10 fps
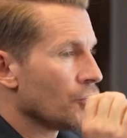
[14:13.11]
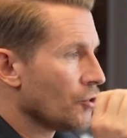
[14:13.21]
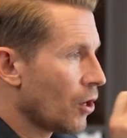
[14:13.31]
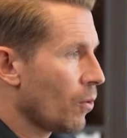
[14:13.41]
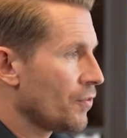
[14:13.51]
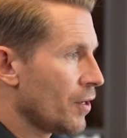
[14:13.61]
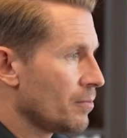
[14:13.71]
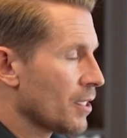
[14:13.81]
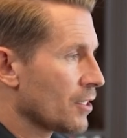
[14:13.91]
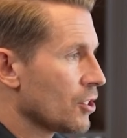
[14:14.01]
You know what their
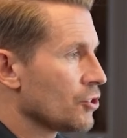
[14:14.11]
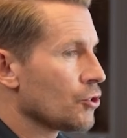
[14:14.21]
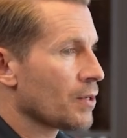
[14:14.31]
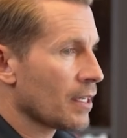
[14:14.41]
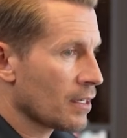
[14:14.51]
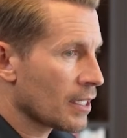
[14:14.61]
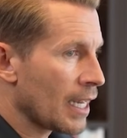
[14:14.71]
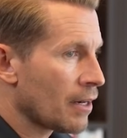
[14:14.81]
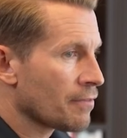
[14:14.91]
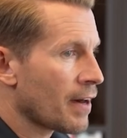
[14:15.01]
objection is. You can
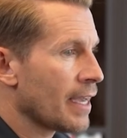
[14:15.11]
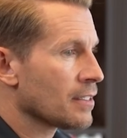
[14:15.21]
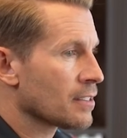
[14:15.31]
clarify it,